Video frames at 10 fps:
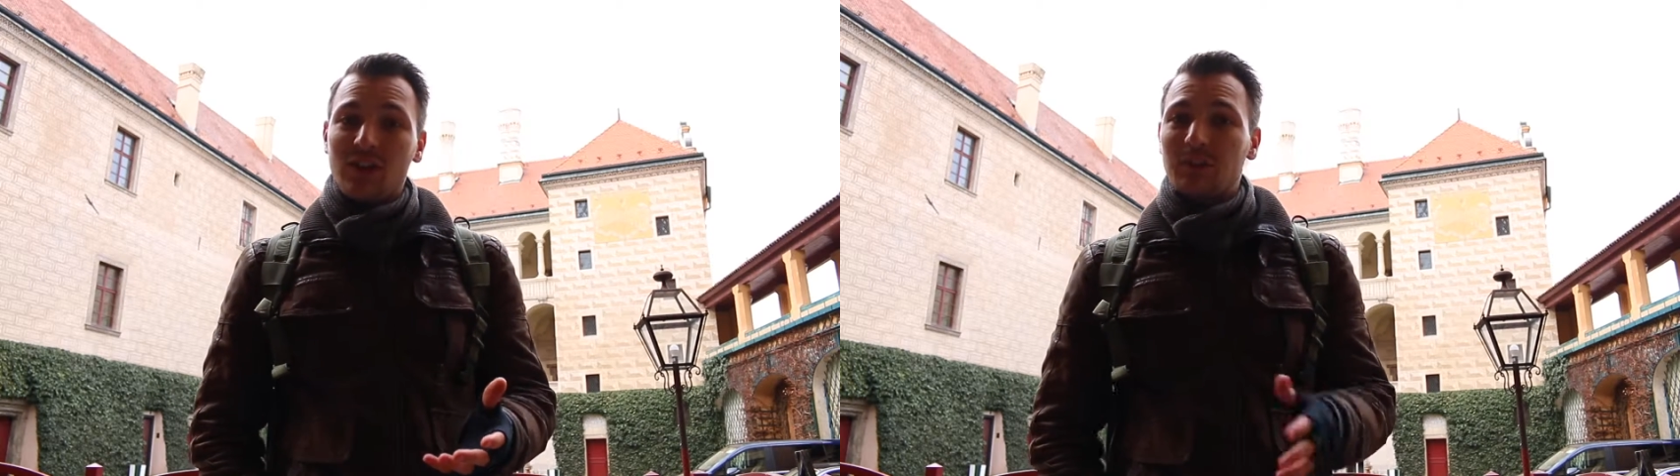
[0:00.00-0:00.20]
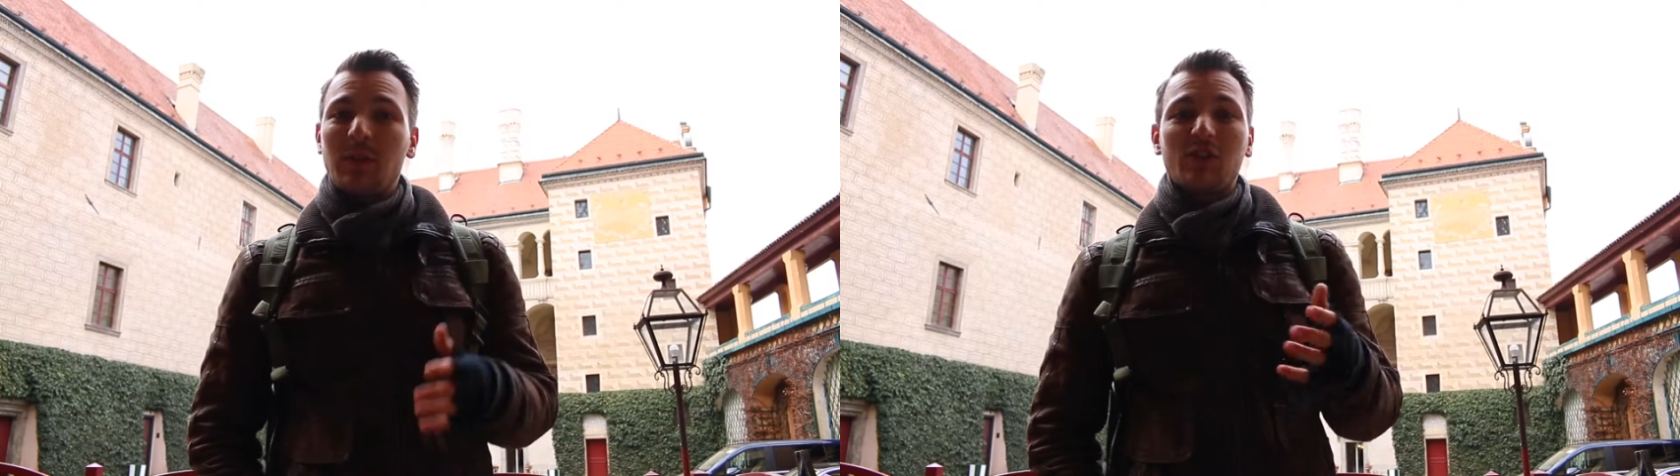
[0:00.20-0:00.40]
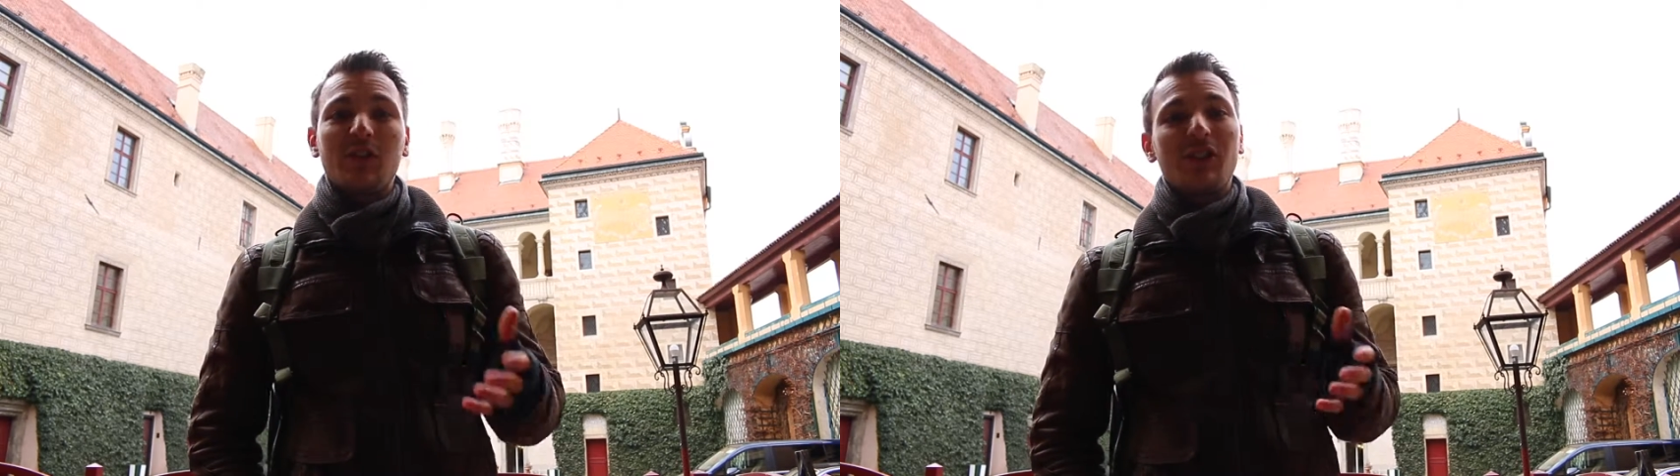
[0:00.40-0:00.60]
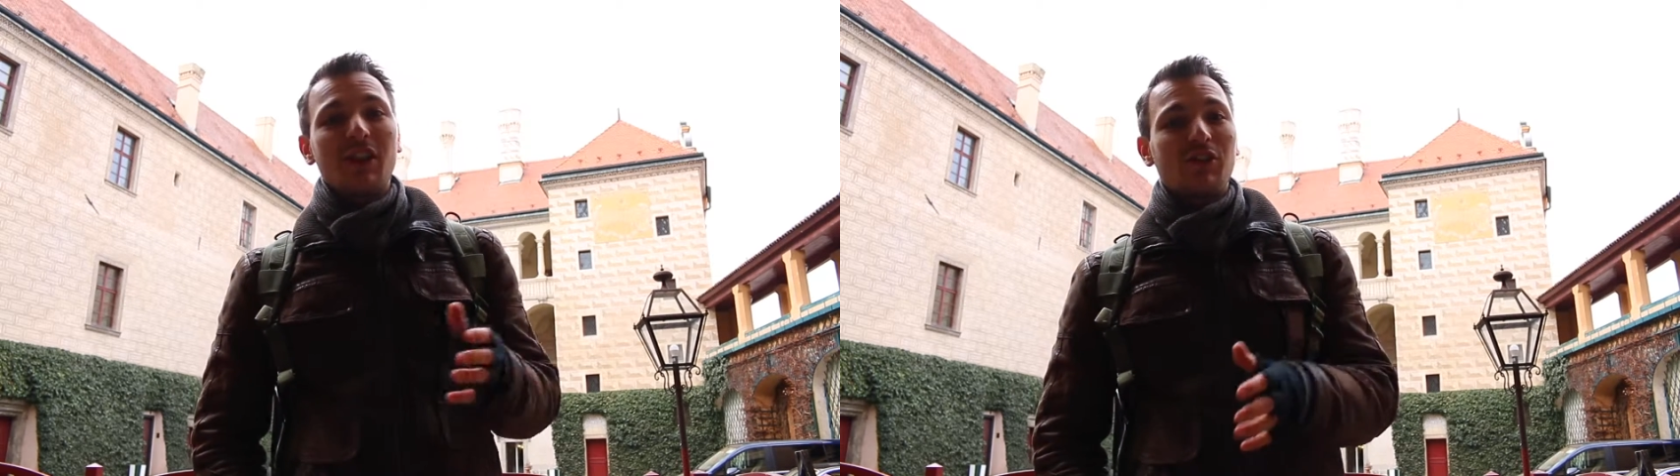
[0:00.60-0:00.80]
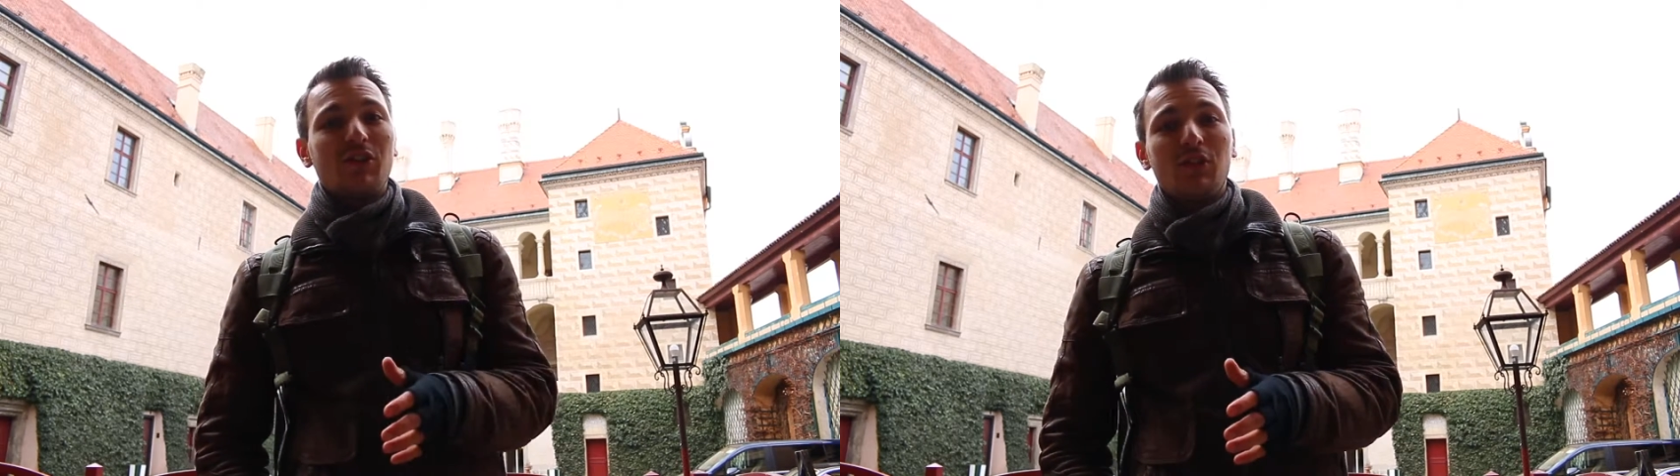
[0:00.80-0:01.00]
especially
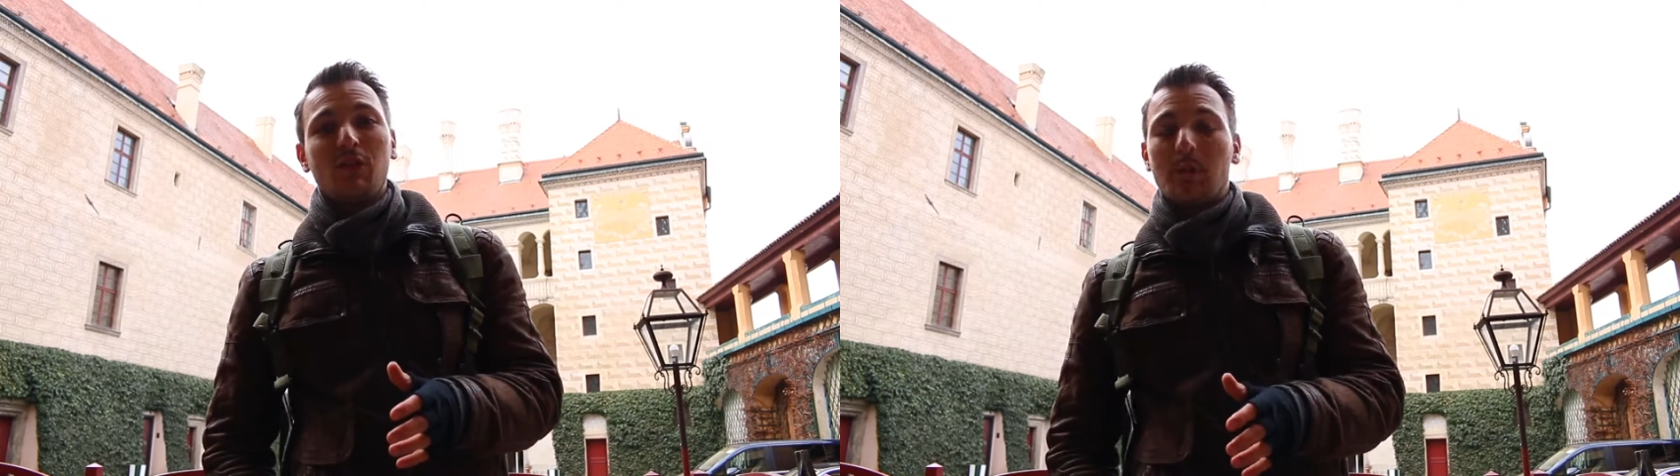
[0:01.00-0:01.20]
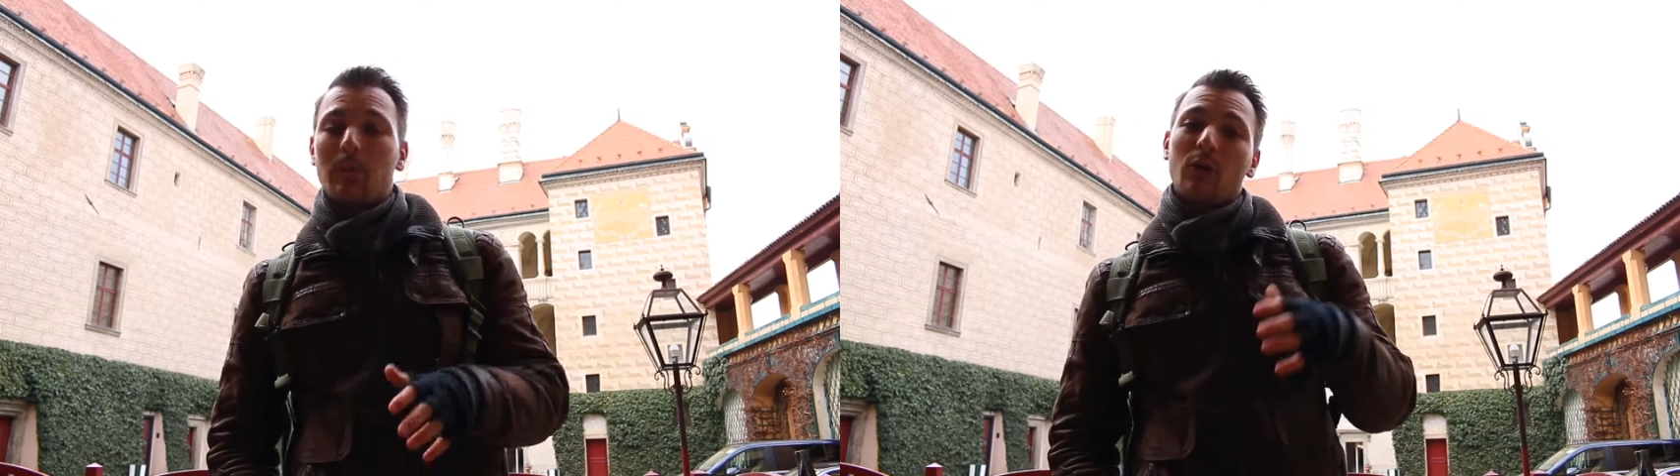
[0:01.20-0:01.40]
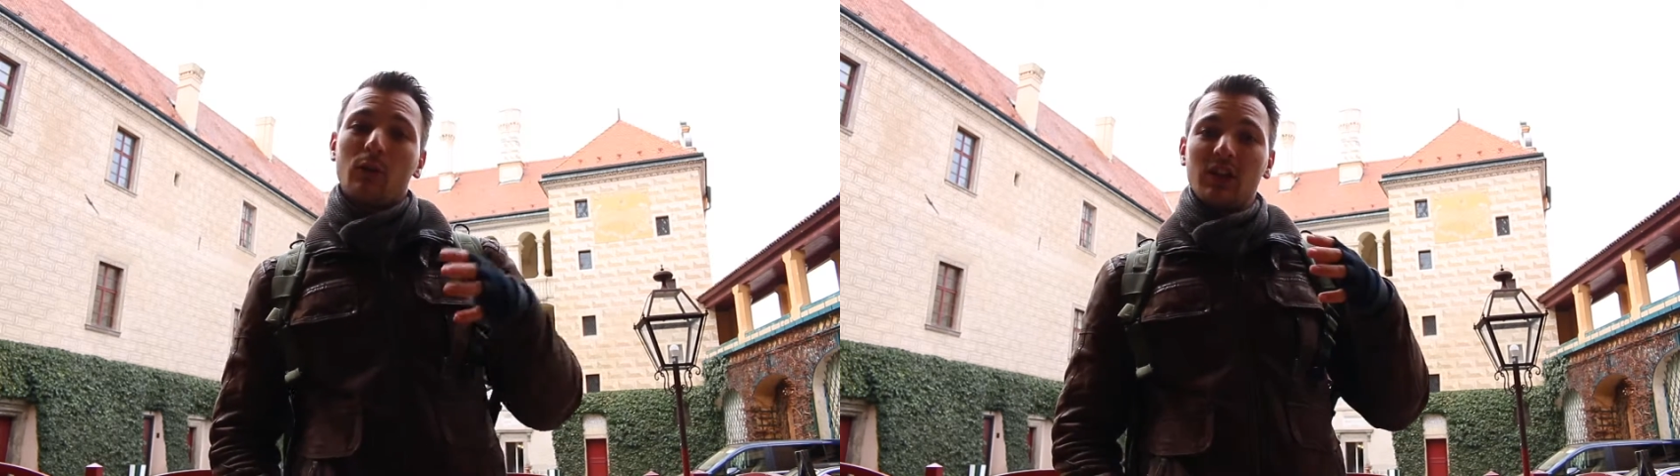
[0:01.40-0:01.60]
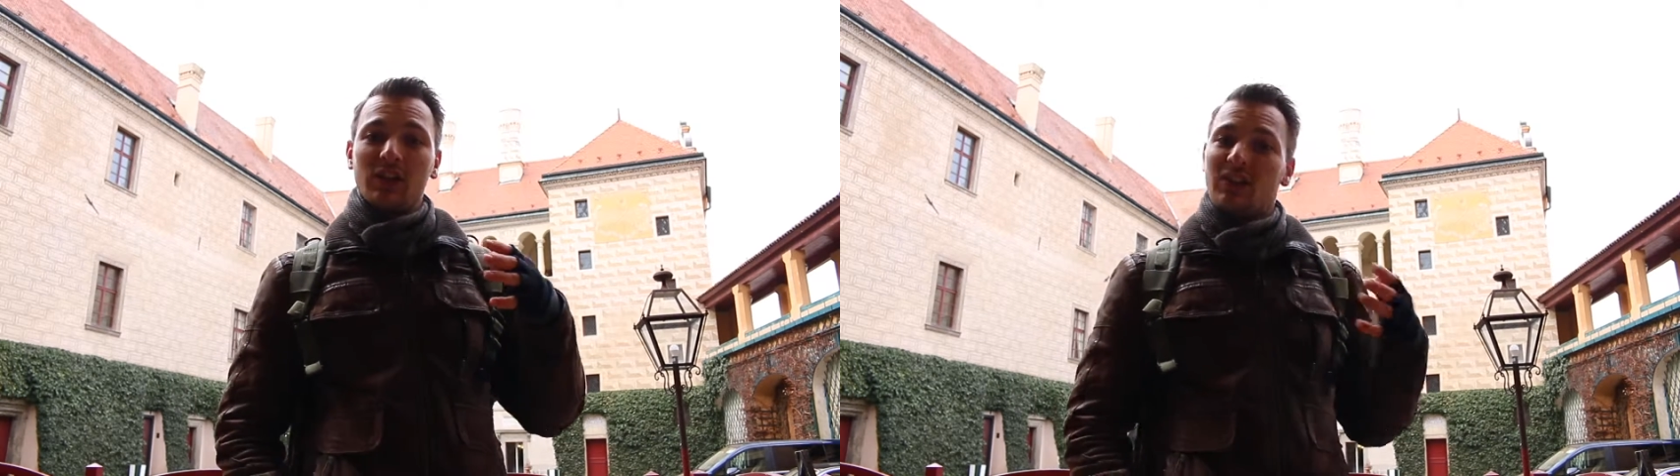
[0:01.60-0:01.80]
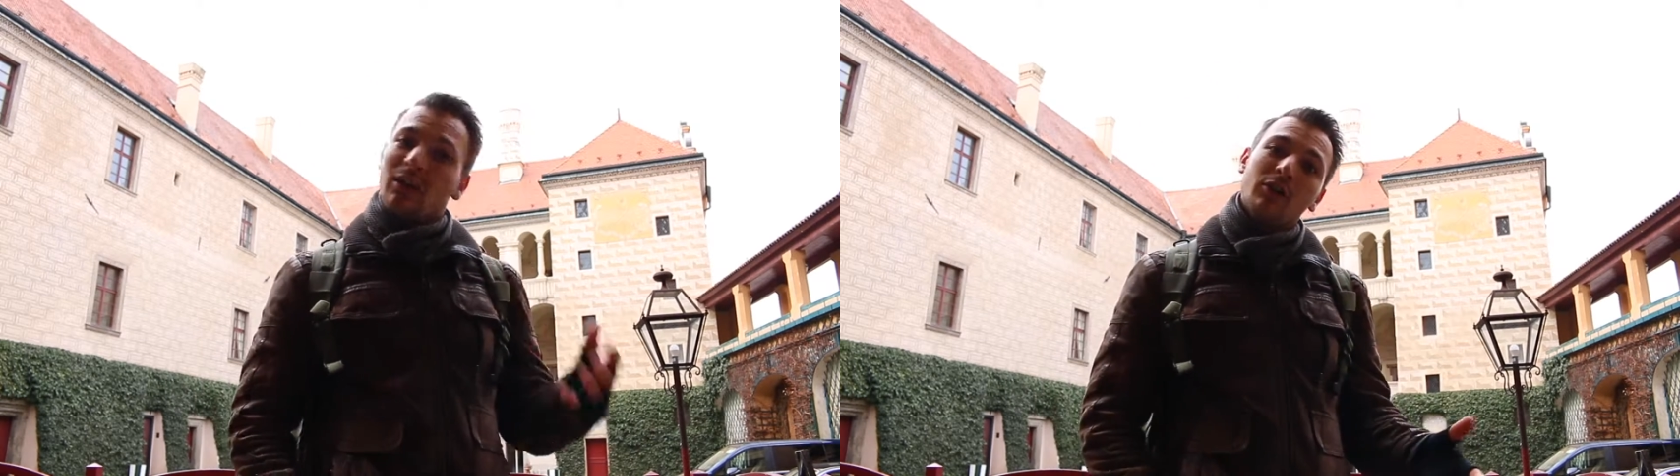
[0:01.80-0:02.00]
collections of some Baroque
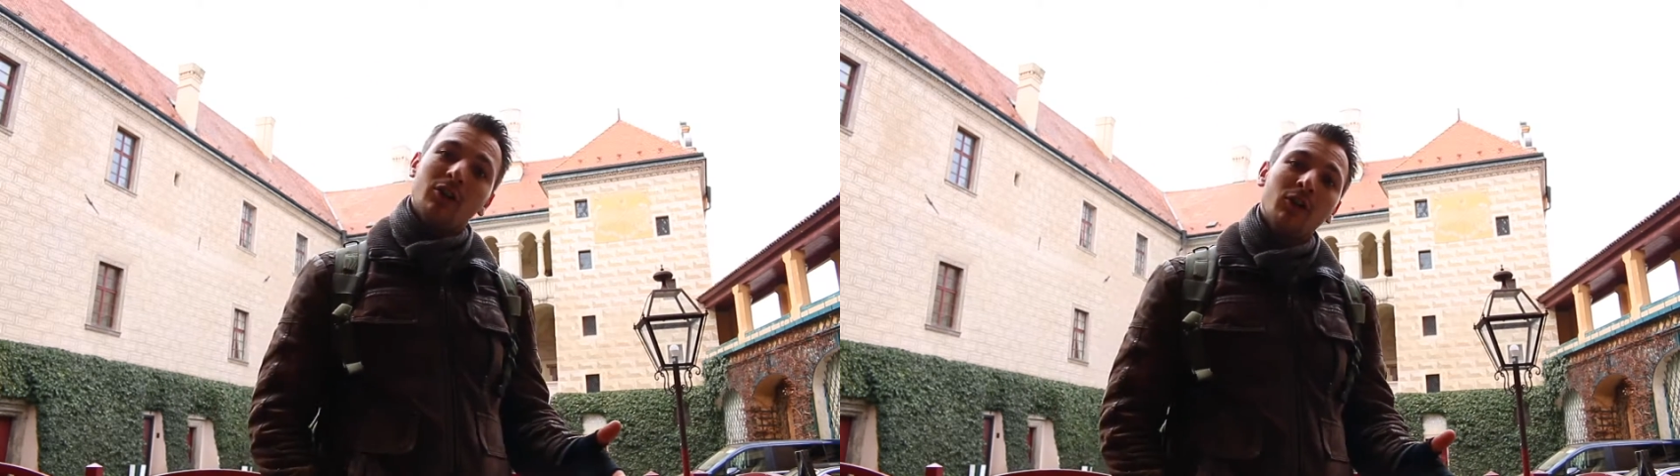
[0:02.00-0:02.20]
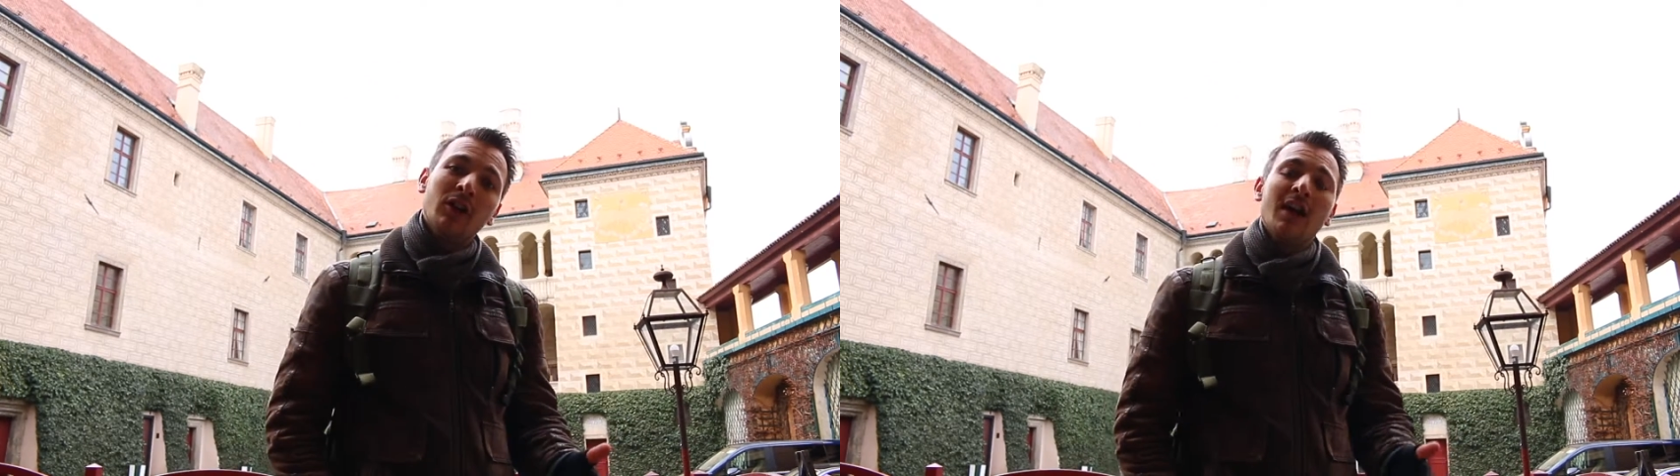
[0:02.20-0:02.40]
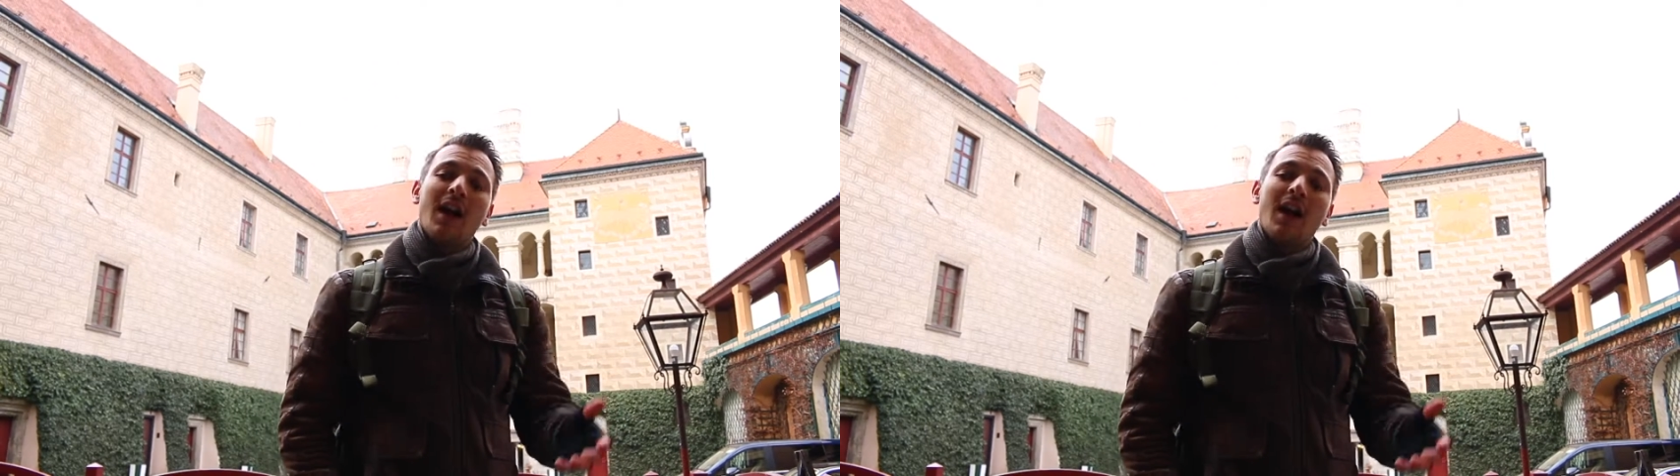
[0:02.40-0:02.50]
interior,